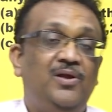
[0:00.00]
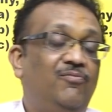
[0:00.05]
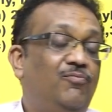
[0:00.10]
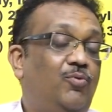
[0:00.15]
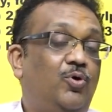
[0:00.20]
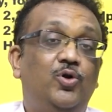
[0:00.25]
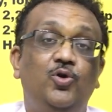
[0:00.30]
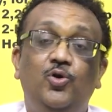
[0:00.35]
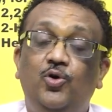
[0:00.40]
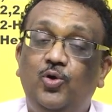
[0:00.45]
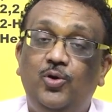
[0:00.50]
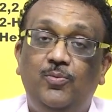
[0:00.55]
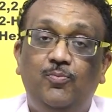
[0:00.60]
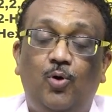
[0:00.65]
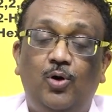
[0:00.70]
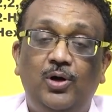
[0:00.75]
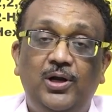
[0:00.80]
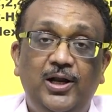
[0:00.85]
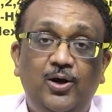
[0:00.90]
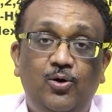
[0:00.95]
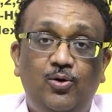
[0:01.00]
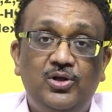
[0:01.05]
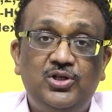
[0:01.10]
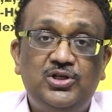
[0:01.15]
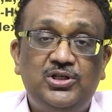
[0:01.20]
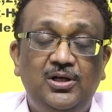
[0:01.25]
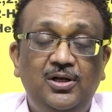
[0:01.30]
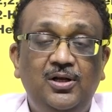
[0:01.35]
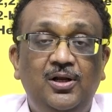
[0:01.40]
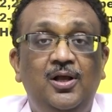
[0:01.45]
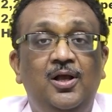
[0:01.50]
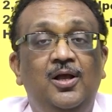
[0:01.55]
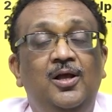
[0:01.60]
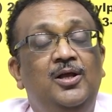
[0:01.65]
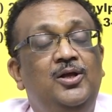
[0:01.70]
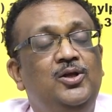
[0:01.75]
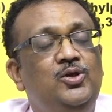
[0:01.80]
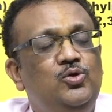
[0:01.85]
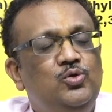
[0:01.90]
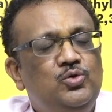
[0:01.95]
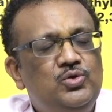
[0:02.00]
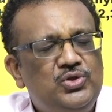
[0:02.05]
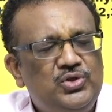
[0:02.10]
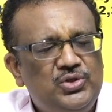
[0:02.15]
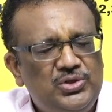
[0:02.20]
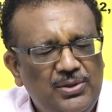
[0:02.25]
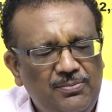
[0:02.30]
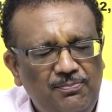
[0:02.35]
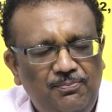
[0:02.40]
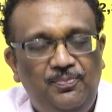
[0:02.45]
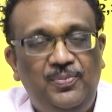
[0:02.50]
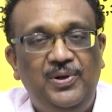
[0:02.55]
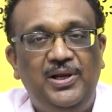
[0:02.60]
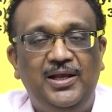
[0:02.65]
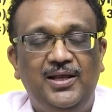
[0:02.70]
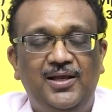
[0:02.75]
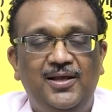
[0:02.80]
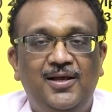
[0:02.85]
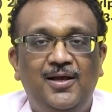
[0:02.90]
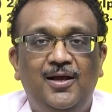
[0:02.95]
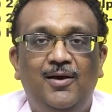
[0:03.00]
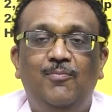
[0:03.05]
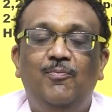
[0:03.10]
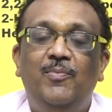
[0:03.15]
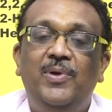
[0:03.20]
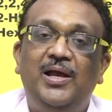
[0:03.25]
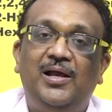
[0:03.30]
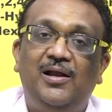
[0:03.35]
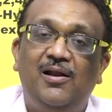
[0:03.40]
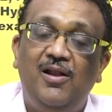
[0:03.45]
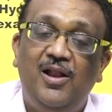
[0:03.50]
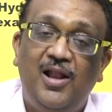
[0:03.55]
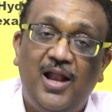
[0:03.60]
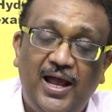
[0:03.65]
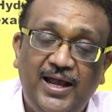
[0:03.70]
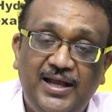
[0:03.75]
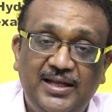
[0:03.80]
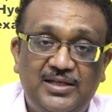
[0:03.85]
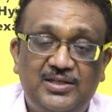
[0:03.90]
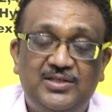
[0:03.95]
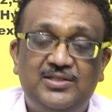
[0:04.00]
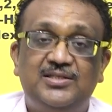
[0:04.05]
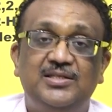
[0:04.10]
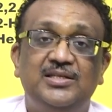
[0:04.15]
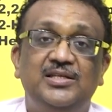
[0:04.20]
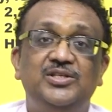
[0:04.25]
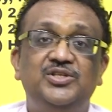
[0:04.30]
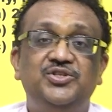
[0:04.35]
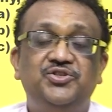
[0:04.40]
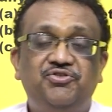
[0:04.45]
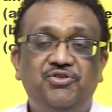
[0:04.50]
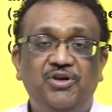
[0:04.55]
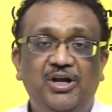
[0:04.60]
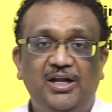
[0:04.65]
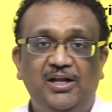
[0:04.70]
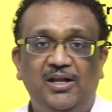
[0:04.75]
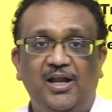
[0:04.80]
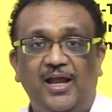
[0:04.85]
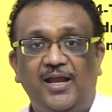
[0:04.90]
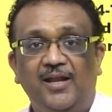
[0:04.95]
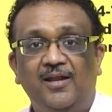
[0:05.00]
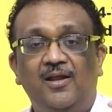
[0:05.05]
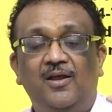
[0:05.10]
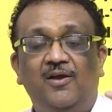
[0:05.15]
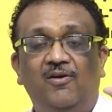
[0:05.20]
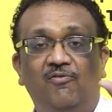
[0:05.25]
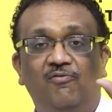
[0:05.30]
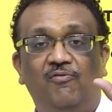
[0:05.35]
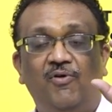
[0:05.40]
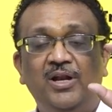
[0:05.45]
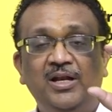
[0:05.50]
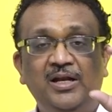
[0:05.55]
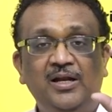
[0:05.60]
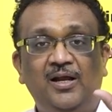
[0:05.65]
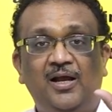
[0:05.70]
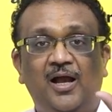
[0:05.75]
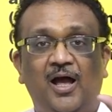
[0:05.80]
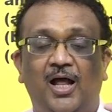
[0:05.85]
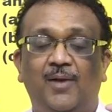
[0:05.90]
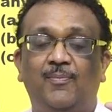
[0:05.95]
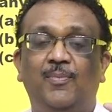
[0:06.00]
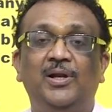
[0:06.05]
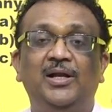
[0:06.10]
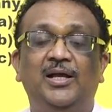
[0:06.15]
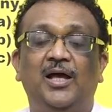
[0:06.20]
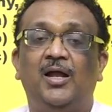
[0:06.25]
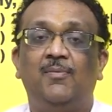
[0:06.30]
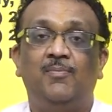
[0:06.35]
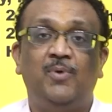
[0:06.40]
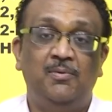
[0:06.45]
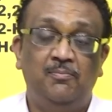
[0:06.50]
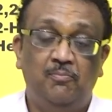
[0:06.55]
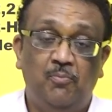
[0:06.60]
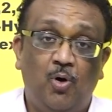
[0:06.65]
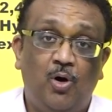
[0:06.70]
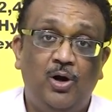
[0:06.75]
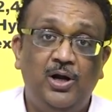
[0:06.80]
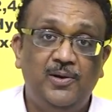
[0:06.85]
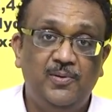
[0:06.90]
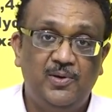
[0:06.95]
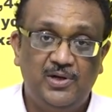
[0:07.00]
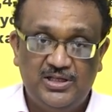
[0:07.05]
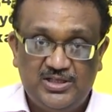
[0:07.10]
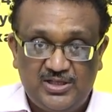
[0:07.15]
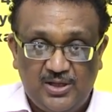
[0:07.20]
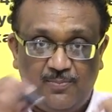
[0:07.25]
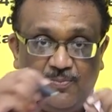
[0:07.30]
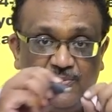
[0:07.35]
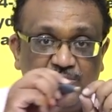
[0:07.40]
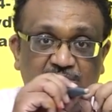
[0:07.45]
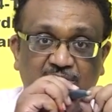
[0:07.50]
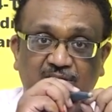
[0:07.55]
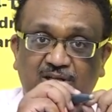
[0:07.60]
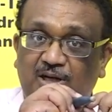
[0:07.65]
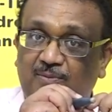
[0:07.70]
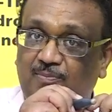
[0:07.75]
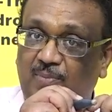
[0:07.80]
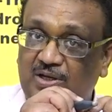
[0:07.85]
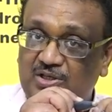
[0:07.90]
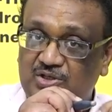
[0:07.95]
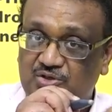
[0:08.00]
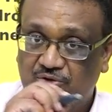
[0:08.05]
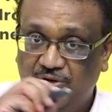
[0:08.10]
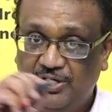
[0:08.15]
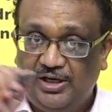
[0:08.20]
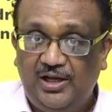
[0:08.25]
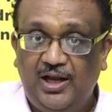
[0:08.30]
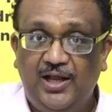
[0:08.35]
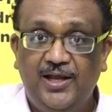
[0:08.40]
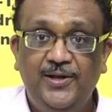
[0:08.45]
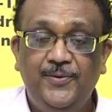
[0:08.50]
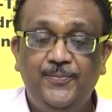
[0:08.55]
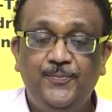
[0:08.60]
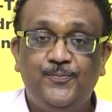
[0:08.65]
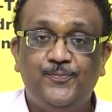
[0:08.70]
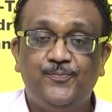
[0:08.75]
What do you do in bond line notation? You simply make lines, straight line. One carbon-carbon bond is represented by a straight line.